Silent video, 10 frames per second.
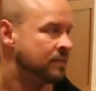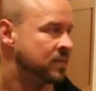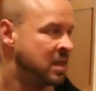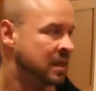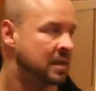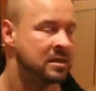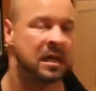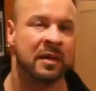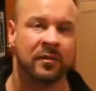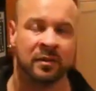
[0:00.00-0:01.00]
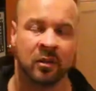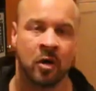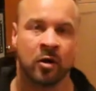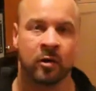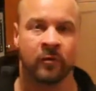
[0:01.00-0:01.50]
And then it can take even
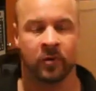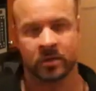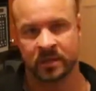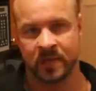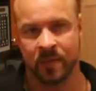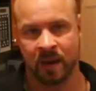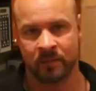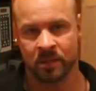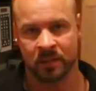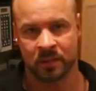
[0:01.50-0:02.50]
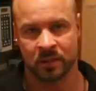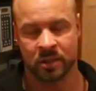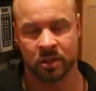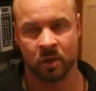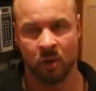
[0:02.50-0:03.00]
longer for your CPAP machine to
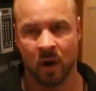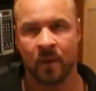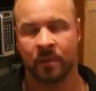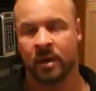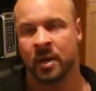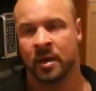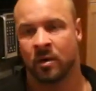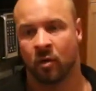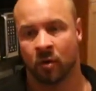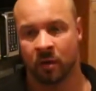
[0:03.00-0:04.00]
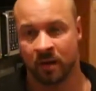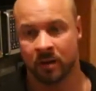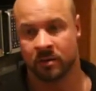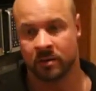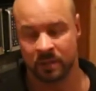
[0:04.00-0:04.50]
show up or get
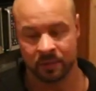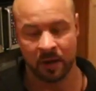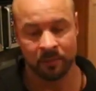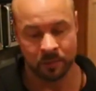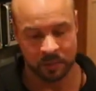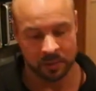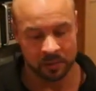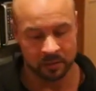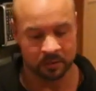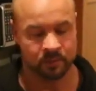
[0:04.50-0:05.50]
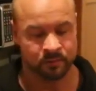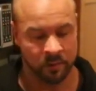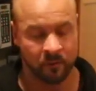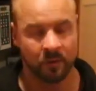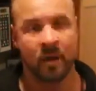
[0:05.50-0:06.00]
your CPAP machine
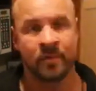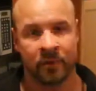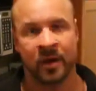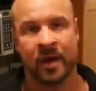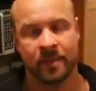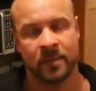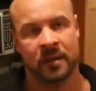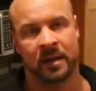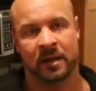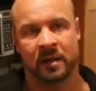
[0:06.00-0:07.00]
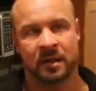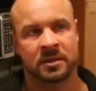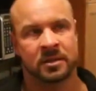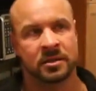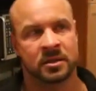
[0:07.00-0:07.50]
from them. Like,
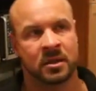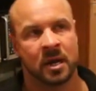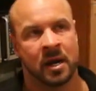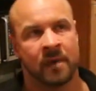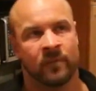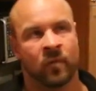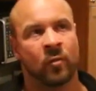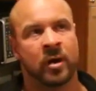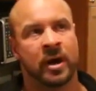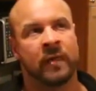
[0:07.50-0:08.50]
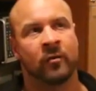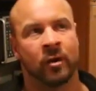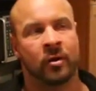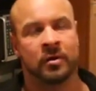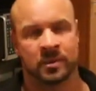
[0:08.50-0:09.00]
it's just, from what I've
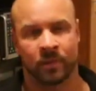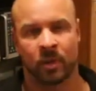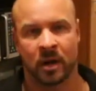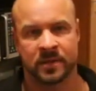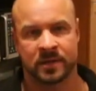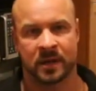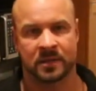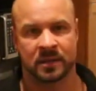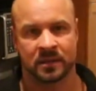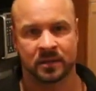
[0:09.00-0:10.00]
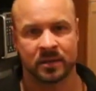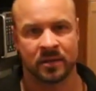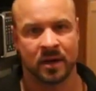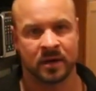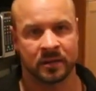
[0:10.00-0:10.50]
heard, it's a process and it's
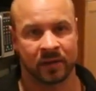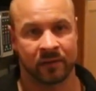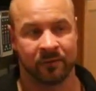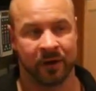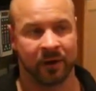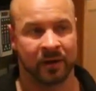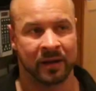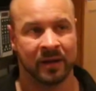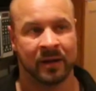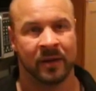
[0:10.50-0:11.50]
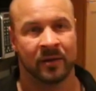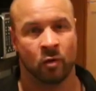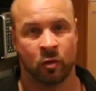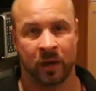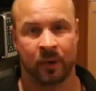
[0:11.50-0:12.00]
not a very
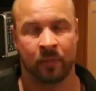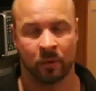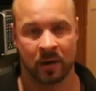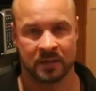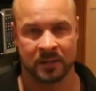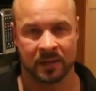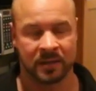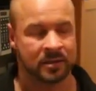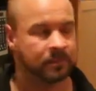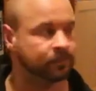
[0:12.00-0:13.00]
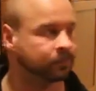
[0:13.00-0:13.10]
quick process.